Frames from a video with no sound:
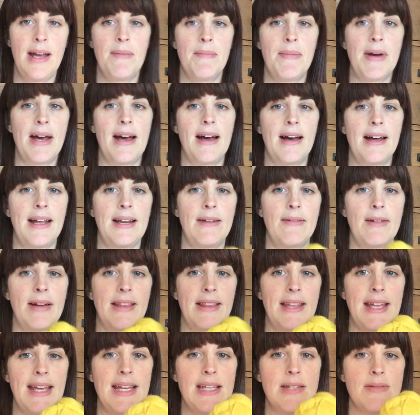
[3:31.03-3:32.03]
But anyway,
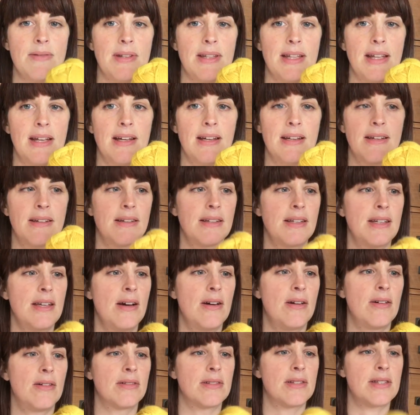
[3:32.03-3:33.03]
these were the
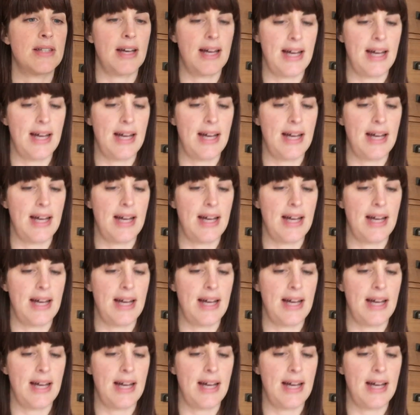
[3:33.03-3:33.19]
yarns